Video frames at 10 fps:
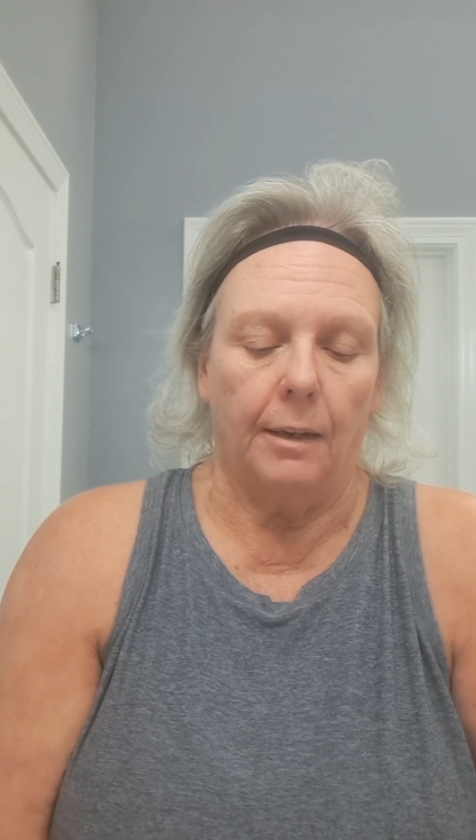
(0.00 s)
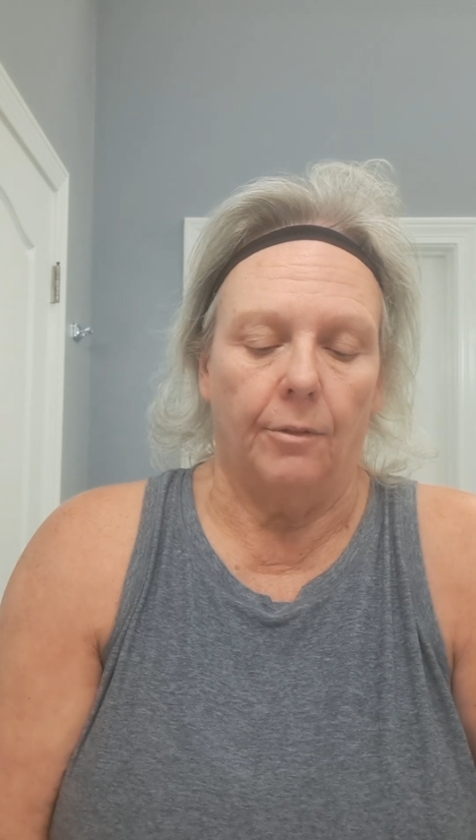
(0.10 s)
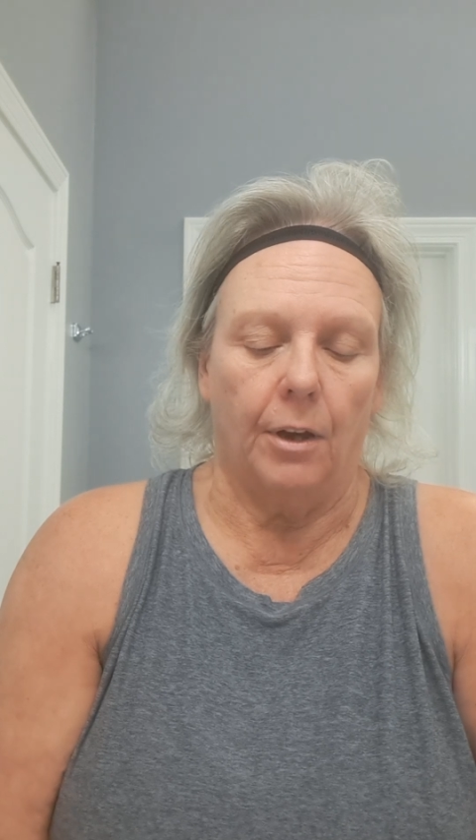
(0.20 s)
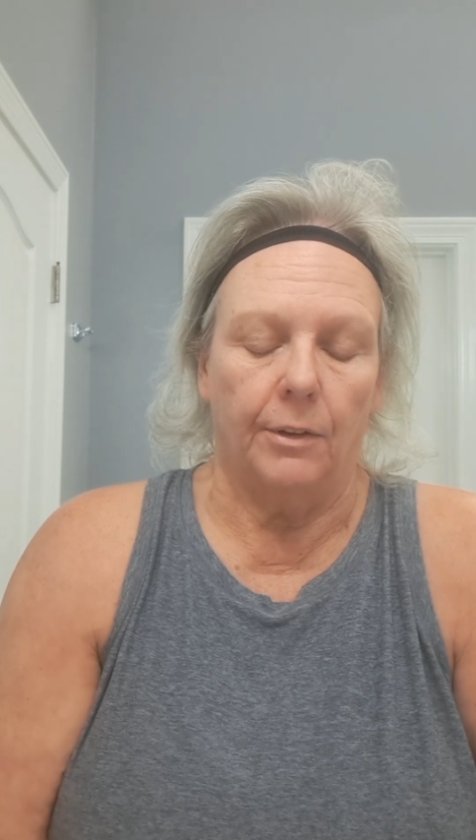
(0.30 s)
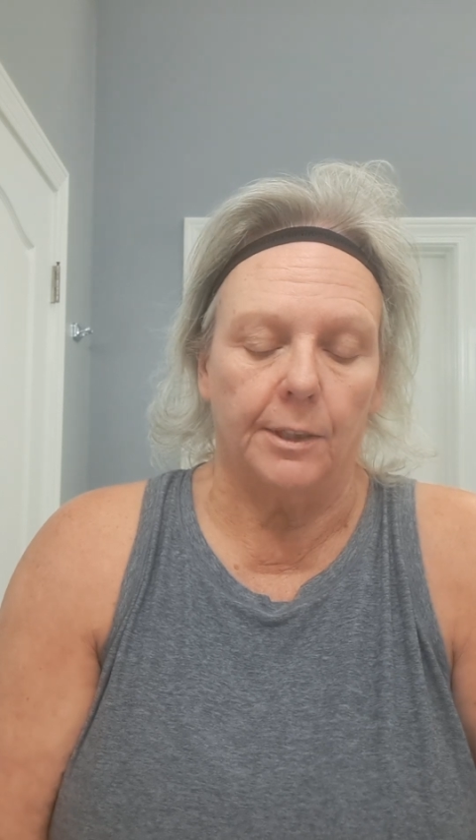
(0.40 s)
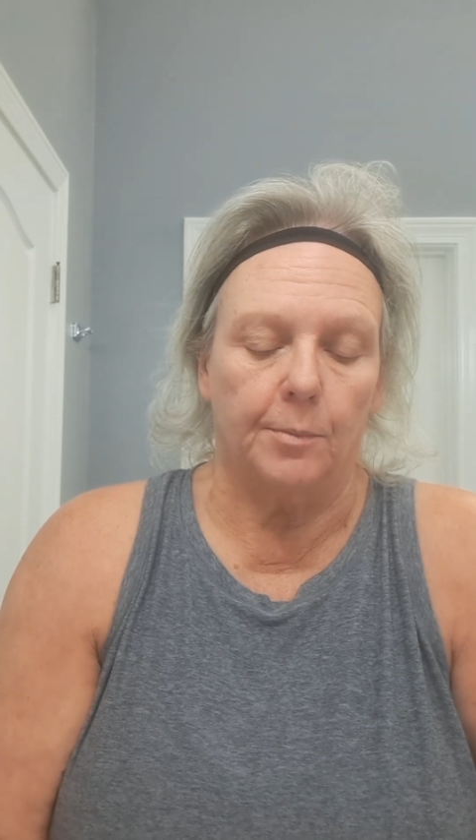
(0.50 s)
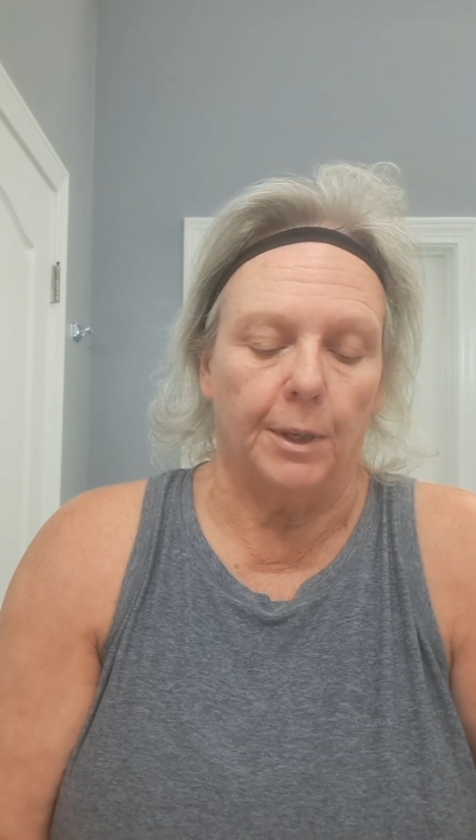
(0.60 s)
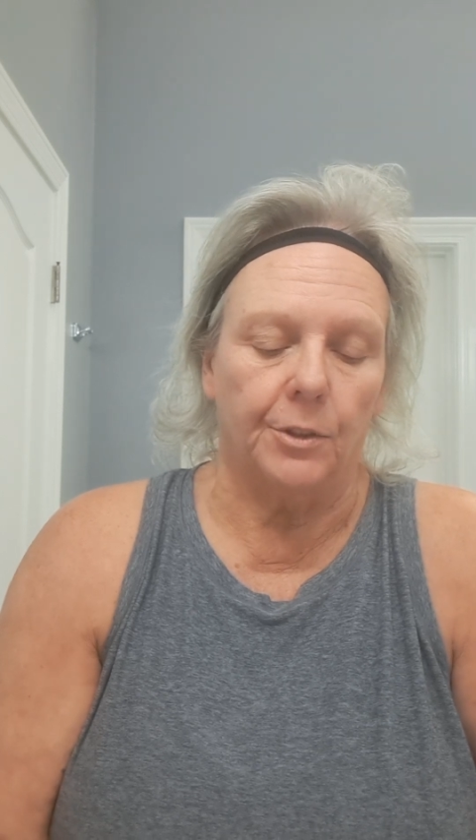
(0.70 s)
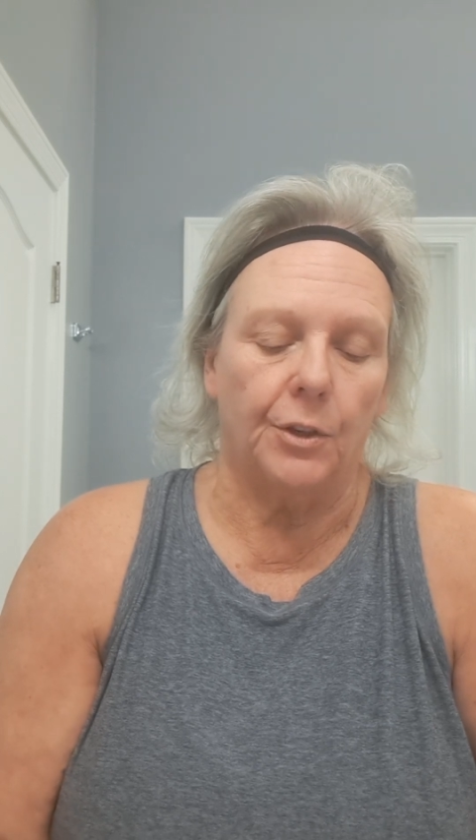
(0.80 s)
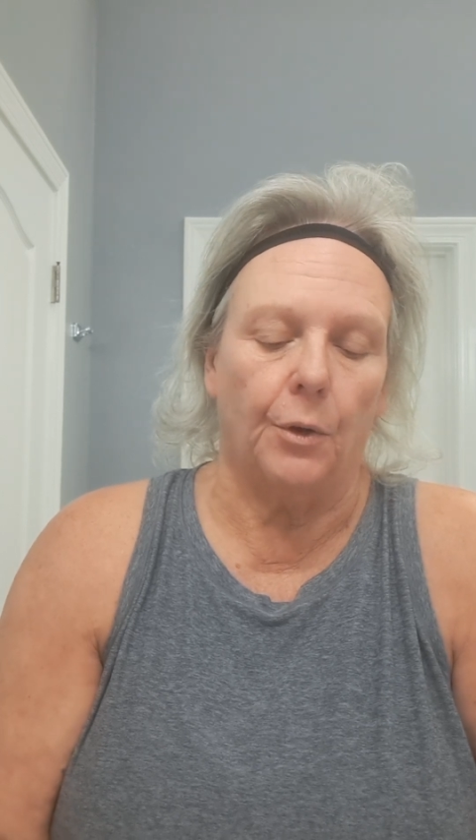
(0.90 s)
have always
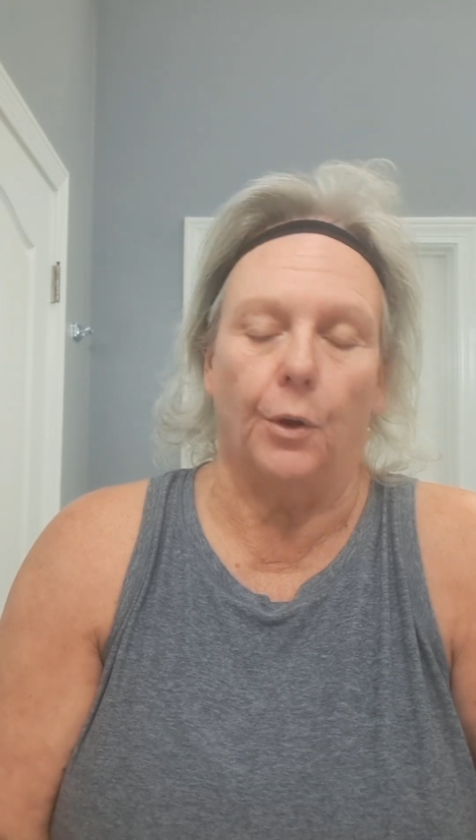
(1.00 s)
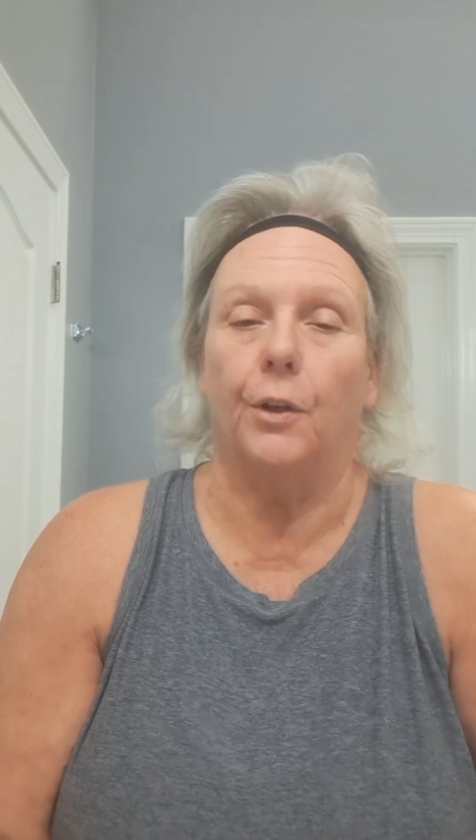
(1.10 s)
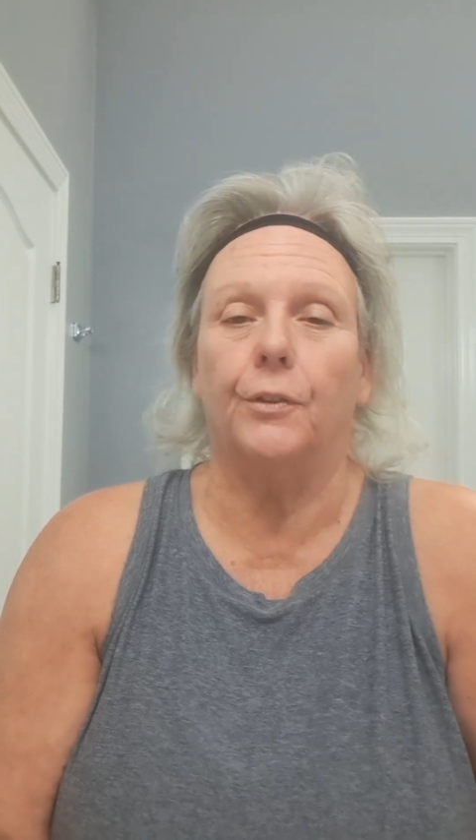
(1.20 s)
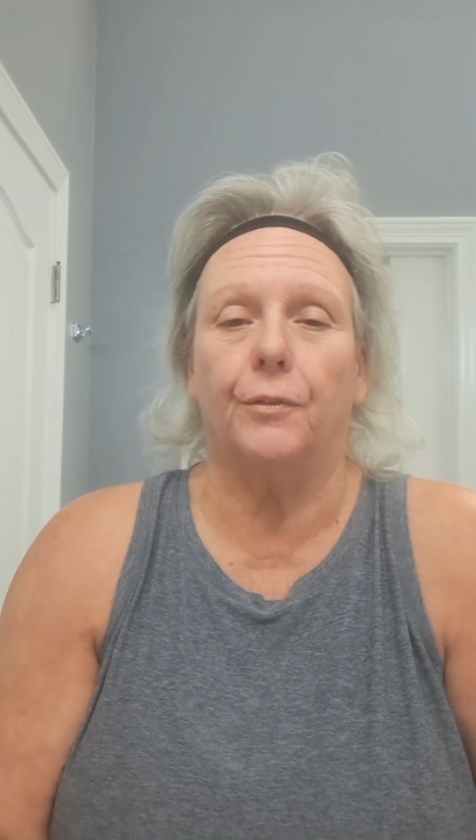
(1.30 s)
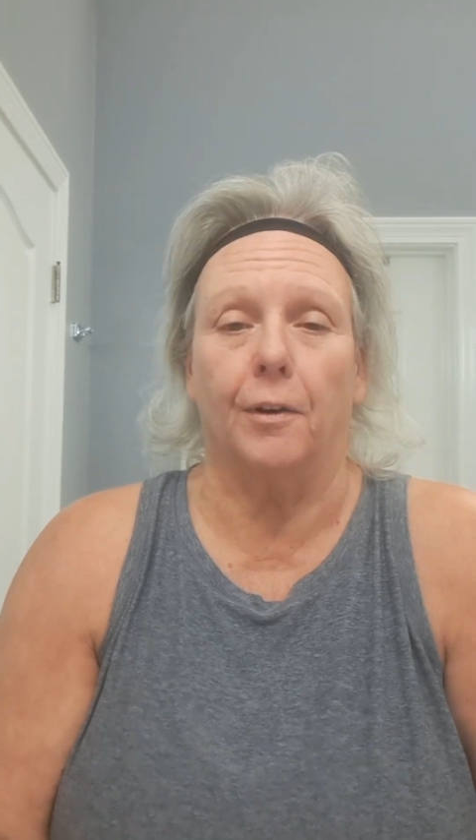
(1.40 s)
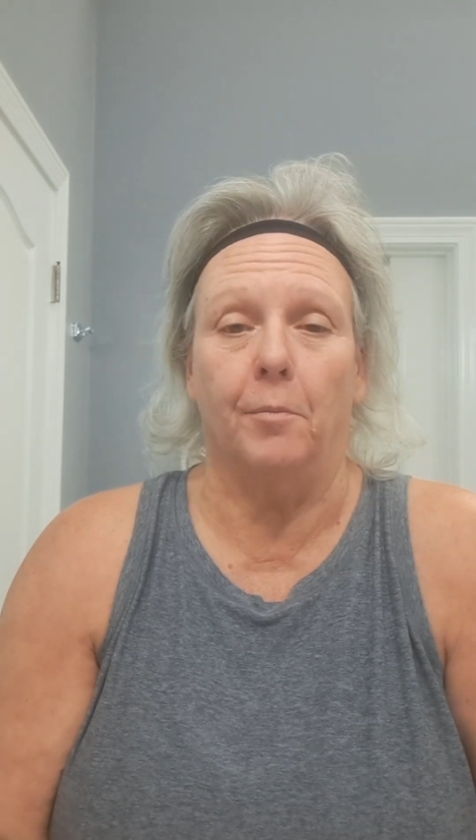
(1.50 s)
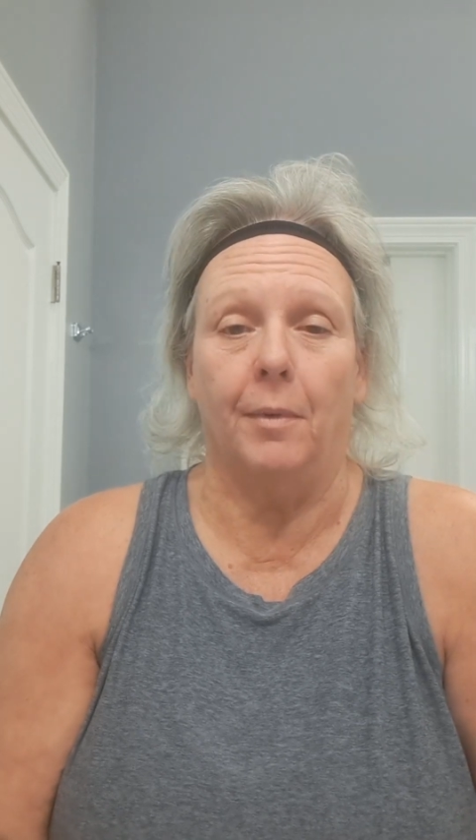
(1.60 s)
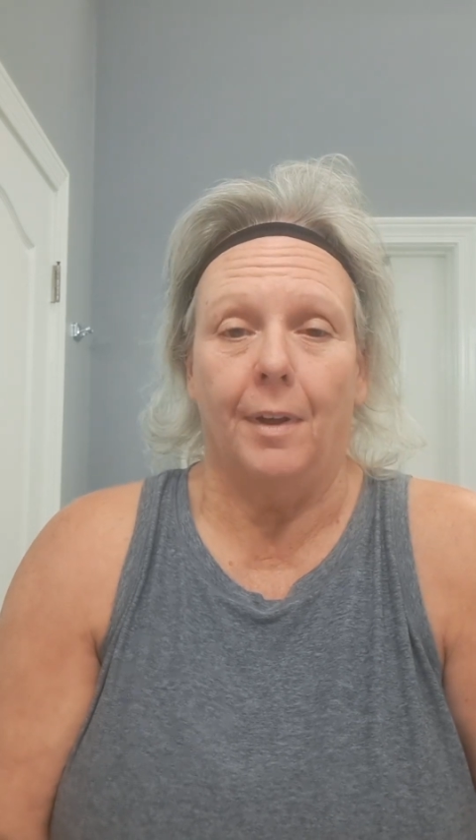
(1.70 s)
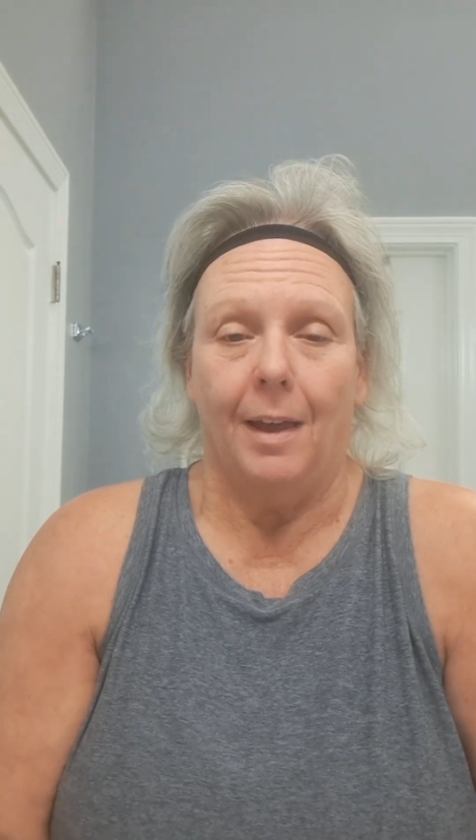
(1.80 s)
been told from